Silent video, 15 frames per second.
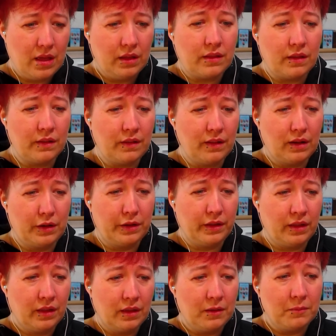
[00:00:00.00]
Does he
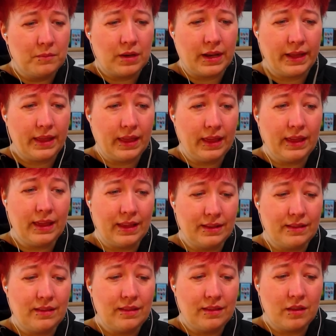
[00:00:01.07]
look like he
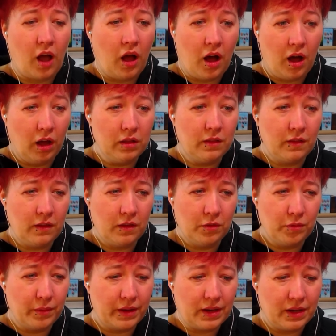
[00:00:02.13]
can talk to
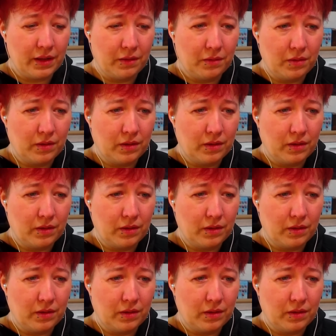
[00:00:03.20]
you right now?